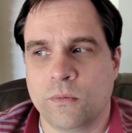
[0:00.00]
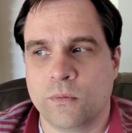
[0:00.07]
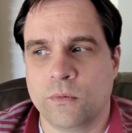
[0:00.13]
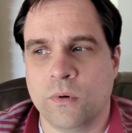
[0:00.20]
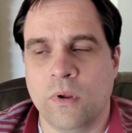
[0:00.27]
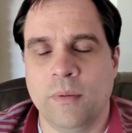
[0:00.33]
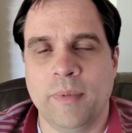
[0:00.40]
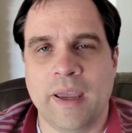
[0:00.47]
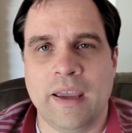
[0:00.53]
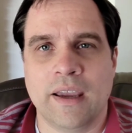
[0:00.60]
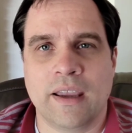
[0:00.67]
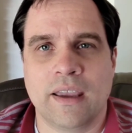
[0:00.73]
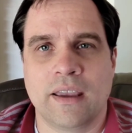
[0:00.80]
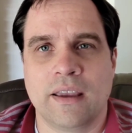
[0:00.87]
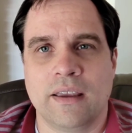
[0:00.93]

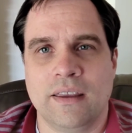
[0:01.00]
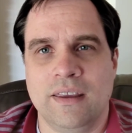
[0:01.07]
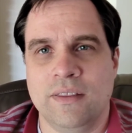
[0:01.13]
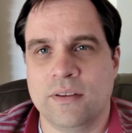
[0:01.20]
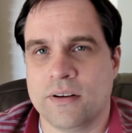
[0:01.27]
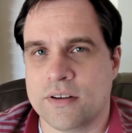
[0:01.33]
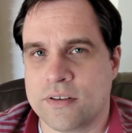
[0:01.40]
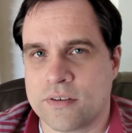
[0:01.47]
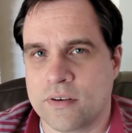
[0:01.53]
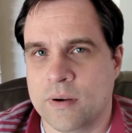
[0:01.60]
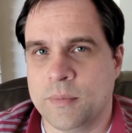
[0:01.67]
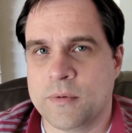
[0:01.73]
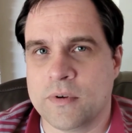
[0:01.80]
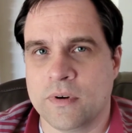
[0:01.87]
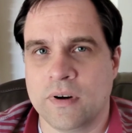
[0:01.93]
rollback, either a
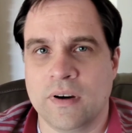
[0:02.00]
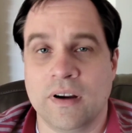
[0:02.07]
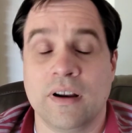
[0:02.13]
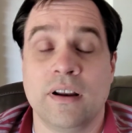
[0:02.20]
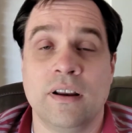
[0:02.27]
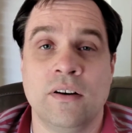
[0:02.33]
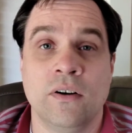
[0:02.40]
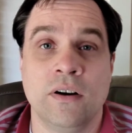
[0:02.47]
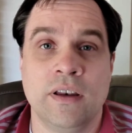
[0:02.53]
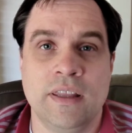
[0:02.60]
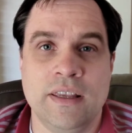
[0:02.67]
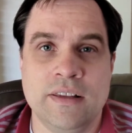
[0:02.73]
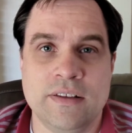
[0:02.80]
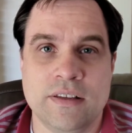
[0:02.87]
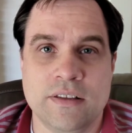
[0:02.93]
script or an
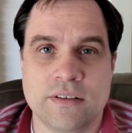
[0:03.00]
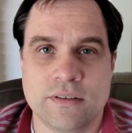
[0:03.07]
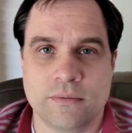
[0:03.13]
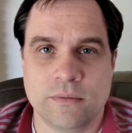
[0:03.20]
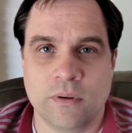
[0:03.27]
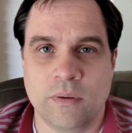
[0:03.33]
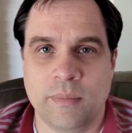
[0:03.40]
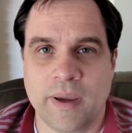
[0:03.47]
easy to roll